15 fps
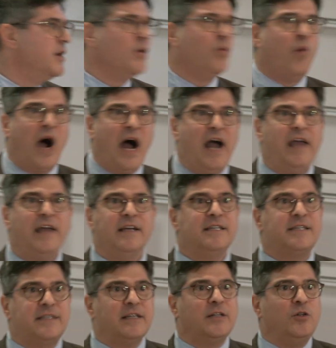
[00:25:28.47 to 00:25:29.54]
Why
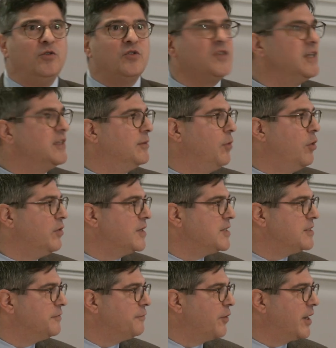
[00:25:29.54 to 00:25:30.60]
still using
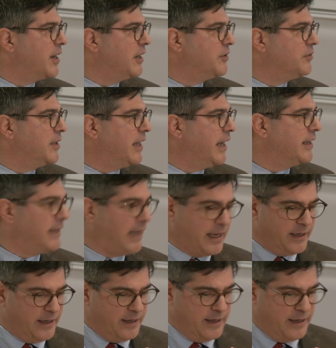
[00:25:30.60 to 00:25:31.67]
democracy for a country like that?